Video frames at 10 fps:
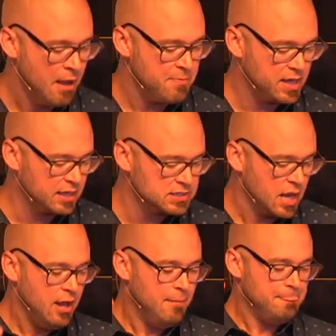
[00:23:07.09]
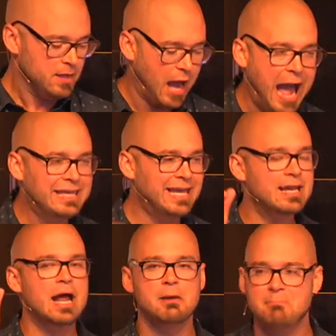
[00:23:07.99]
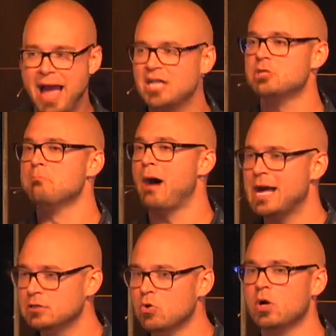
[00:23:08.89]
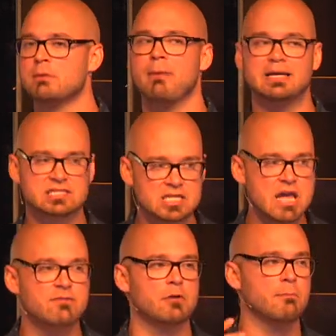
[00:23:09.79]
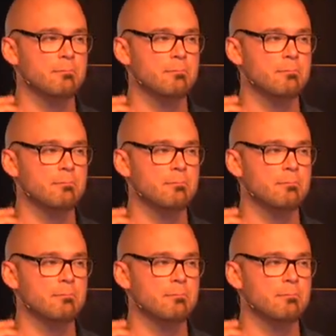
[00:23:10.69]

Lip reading: because I cannot imagine my Lord, my Savior,